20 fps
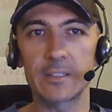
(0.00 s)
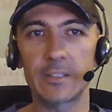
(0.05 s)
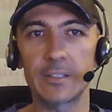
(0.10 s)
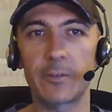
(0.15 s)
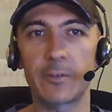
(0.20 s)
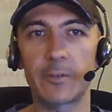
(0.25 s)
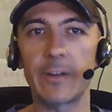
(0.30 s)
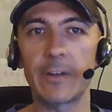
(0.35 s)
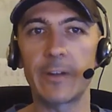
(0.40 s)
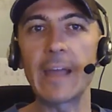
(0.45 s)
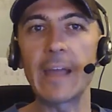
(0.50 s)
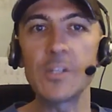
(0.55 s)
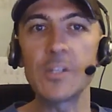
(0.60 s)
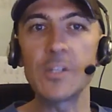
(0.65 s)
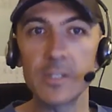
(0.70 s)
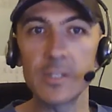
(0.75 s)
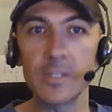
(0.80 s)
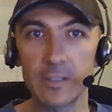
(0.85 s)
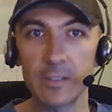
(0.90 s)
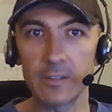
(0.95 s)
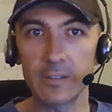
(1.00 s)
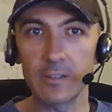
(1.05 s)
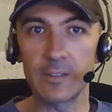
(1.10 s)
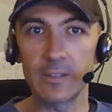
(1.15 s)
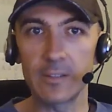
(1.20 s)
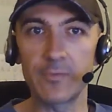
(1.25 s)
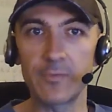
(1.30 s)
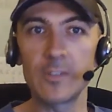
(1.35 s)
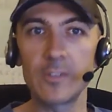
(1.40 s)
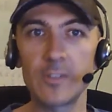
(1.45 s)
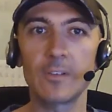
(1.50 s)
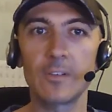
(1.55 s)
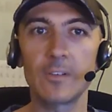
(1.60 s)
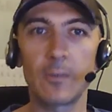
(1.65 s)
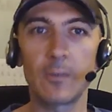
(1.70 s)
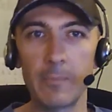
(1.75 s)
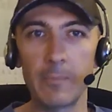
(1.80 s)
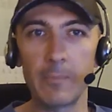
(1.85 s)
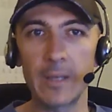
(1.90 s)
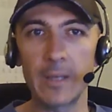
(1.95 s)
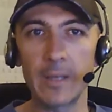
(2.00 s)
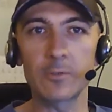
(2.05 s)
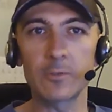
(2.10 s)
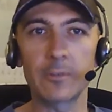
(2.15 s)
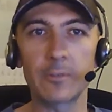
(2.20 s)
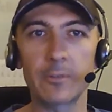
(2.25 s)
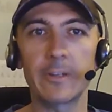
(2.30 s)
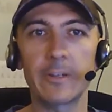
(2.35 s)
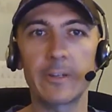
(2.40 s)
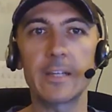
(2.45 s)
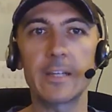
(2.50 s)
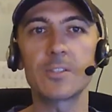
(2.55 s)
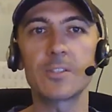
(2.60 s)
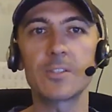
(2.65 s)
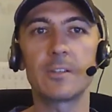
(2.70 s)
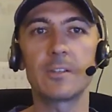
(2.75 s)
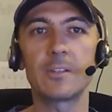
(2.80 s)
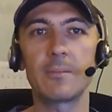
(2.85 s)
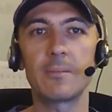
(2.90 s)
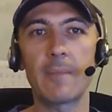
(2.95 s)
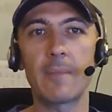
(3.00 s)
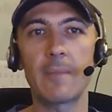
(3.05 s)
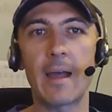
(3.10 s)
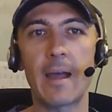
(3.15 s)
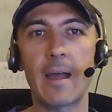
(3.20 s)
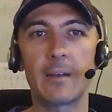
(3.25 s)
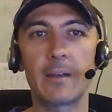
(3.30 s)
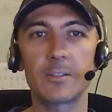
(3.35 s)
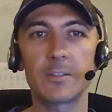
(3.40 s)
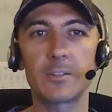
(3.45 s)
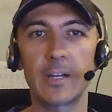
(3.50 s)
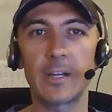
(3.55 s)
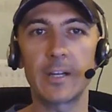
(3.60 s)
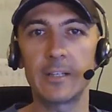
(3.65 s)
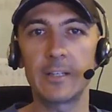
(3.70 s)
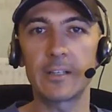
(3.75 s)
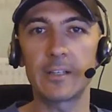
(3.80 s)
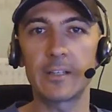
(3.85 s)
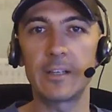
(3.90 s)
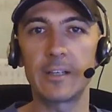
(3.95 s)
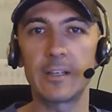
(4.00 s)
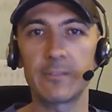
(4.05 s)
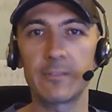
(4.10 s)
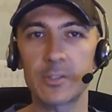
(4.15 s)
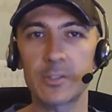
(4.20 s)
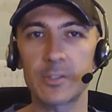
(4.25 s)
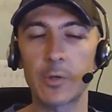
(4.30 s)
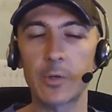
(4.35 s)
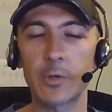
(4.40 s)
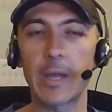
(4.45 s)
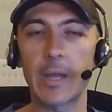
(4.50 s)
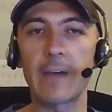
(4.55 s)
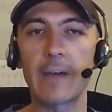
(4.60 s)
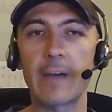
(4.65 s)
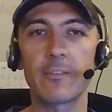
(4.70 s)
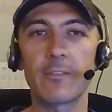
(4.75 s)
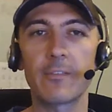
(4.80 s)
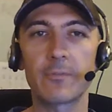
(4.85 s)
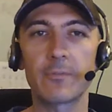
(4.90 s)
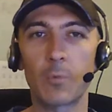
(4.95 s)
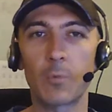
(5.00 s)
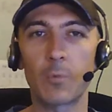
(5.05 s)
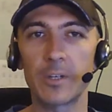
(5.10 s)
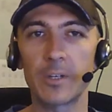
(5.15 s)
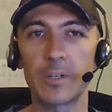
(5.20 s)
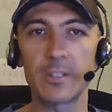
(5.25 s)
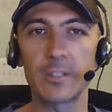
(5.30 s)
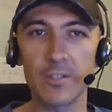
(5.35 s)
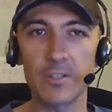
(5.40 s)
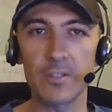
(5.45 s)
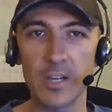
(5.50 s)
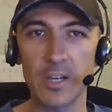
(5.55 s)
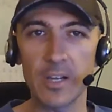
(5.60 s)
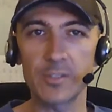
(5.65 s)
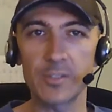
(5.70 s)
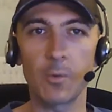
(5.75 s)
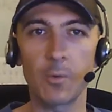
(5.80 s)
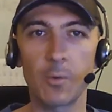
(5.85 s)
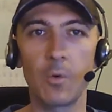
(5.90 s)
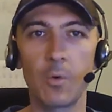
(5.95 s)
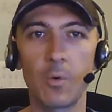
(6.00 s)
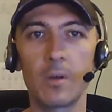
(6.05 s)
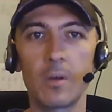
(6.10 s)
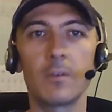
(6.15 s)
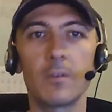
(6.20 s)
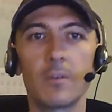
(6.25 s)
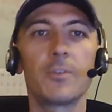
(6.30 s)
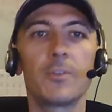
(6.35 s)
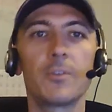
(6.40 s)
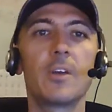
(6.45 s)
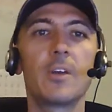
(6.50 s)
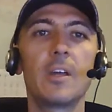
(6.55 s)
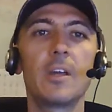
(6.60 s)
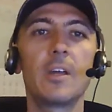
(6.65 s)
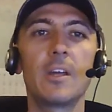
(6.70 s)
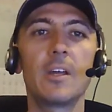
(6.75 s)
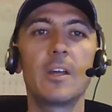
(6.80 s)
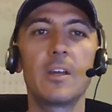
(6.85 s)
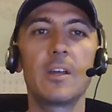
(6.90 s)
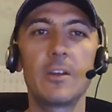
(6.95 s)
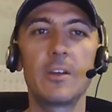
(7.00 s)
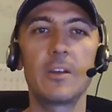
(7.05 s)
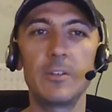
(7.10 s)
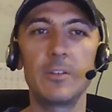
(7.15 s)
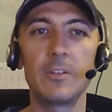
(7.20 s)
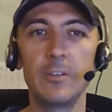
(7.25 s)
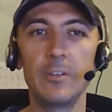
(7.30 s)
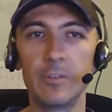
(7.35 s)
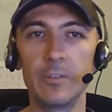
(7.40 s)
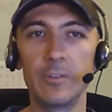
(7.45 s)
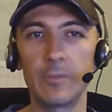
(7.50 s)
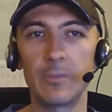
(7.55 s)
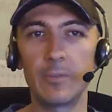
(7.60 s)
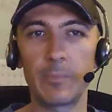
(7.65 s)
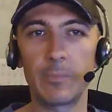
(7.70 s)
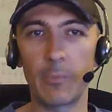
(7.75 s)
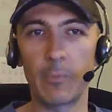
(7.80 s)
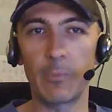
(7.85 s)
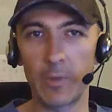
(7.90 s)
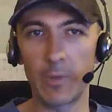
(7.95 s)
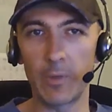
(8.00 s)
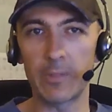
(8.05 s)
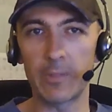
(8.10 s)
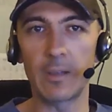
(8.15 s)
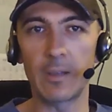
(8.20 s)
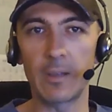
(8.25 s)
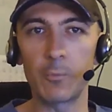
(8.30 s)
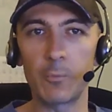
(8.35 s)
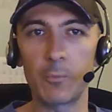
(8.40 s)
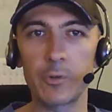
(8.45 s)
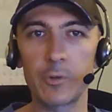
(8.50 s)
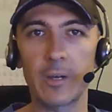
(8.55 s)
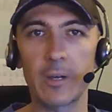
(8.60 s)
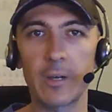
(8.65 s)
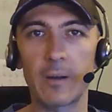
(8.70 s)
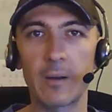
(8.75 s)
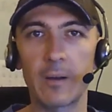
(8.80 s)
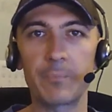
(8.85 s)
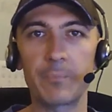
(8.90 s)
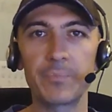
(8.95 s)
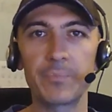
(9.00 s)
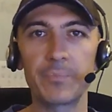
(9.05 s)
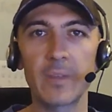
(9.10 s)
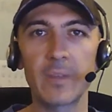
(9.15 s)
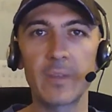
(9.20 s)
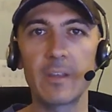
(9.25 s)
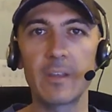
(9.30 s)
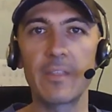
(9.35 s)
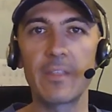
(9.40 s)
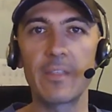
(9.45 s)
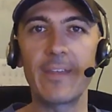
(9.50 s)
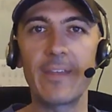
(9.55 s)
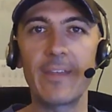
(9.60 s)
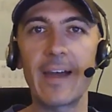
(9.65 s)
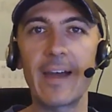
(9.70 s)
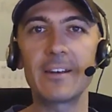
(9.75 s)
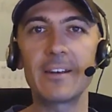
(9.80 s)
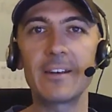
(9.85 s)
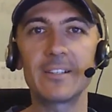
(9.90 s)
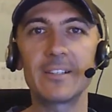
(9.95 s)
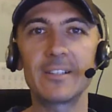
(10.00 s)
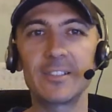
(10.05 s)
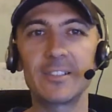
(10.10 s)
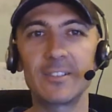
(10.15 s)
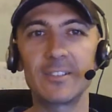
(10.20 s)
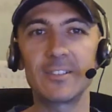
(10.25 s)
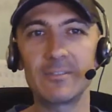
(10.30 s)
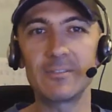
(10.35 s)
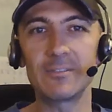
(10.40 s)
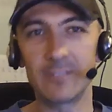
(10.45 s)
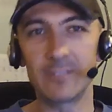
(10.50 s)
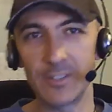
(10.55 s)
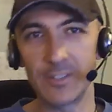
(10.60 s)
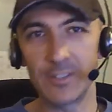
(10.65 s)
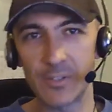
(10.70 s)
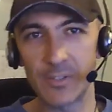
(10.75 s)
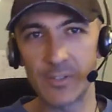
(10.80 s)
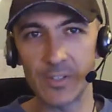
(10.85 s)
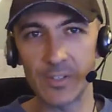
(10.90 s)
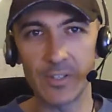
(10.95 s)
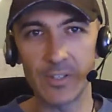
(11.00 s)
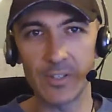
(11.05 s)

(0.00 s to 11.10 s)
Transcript: creation, this physical or mental creation that Matt Trainer and Rich Cook have of wanting to change the world, but with Team WUKA, that was